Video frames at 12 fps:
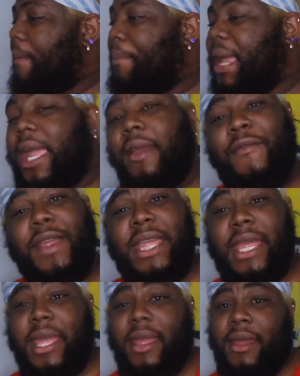
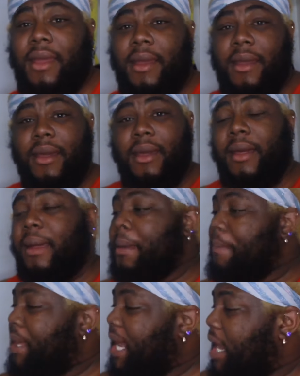Period.
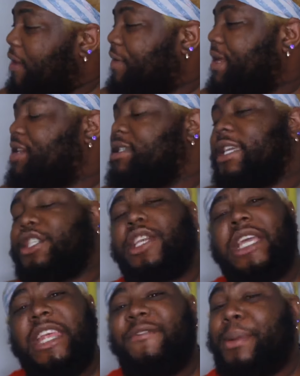She said she
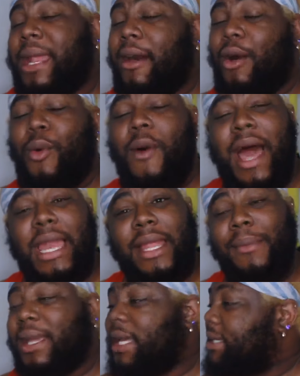ain't gonna put out her
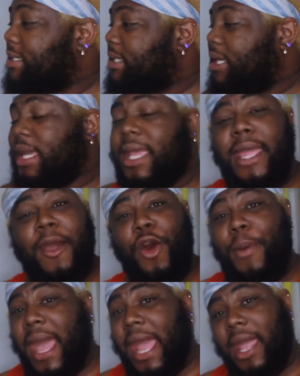wallet because he
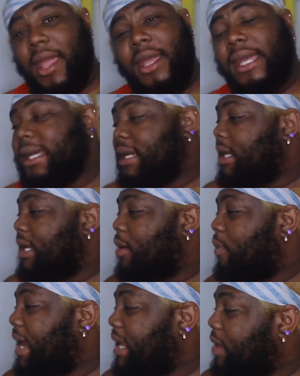gon' pay.
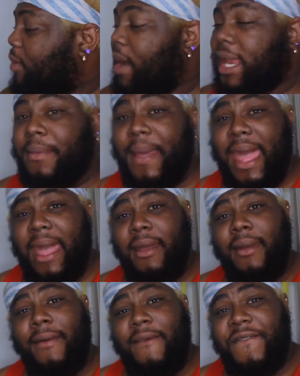Wait a
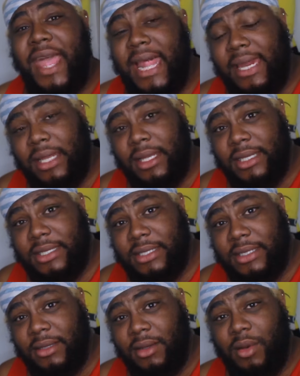minute,
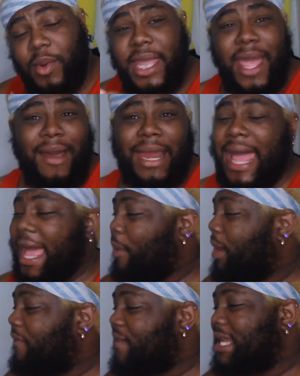fellas. Where y'all at?
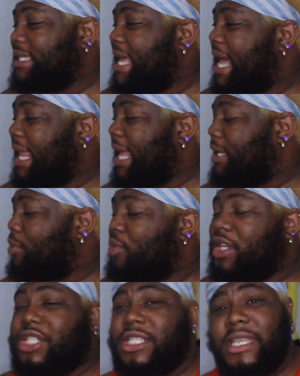Where the fellas at, like the
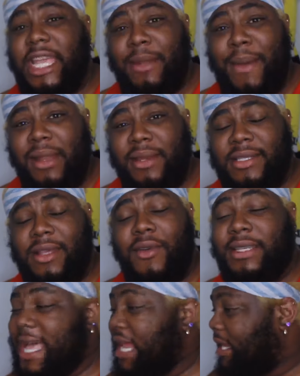one she sang about in this
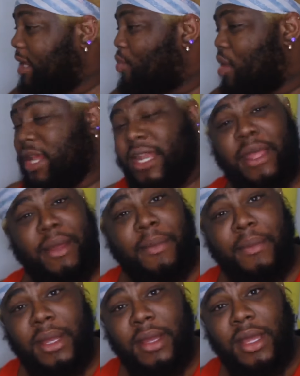song? Cause I need one of them.
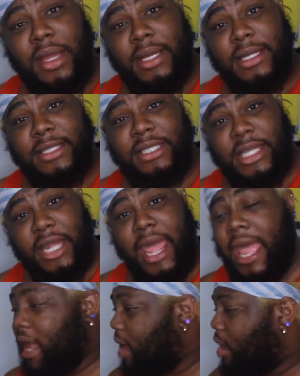
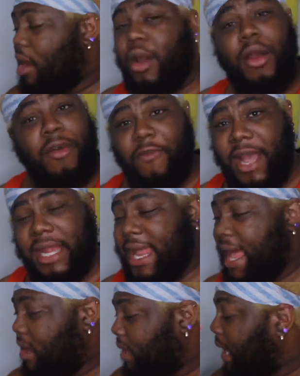Today. Right now.